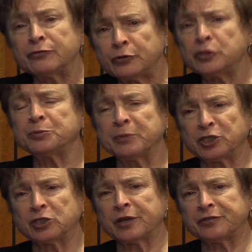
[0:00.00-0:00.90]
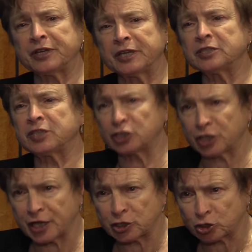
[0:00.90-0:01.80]
first mission, I think, is
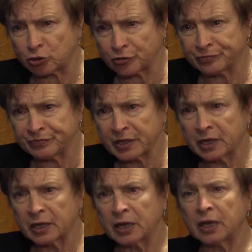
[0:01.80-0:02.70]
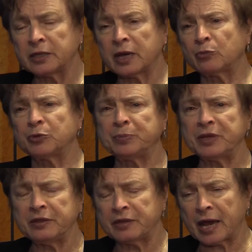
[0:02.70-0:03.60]
educational, and that would
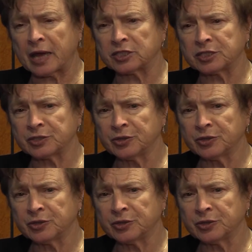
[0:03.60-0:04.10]
be that